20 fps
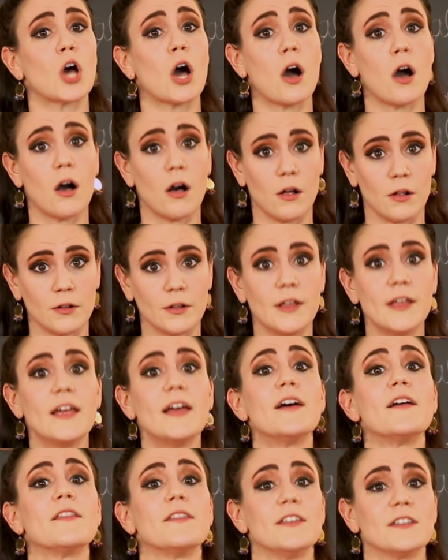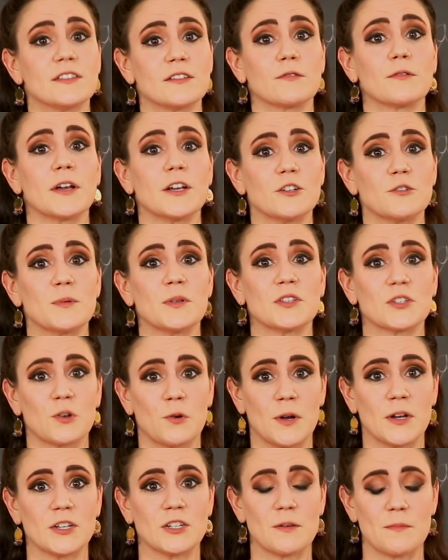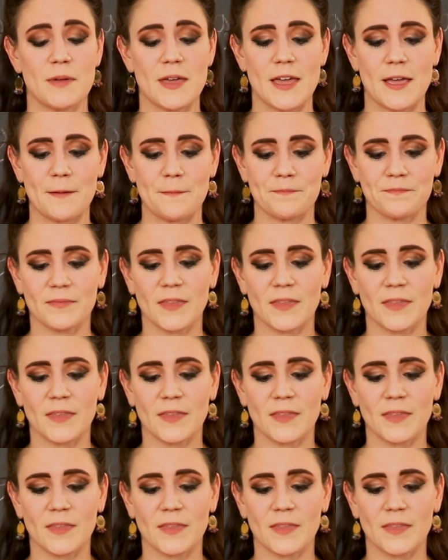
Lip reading: tall this arrangement's going to be.